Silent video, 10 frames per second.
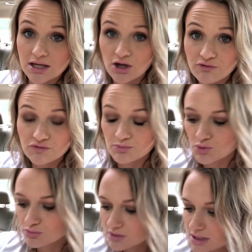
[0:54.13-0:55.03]
and
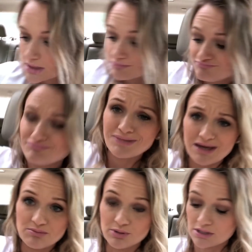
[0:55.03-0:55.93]
comfortable,
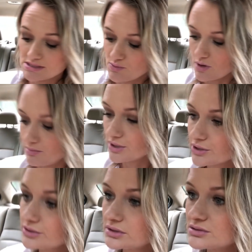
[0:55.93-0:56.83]
$8 at Walmart,
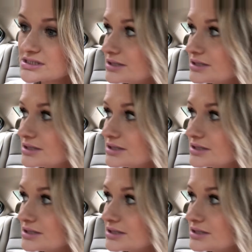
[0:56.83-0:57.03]
girl. Don't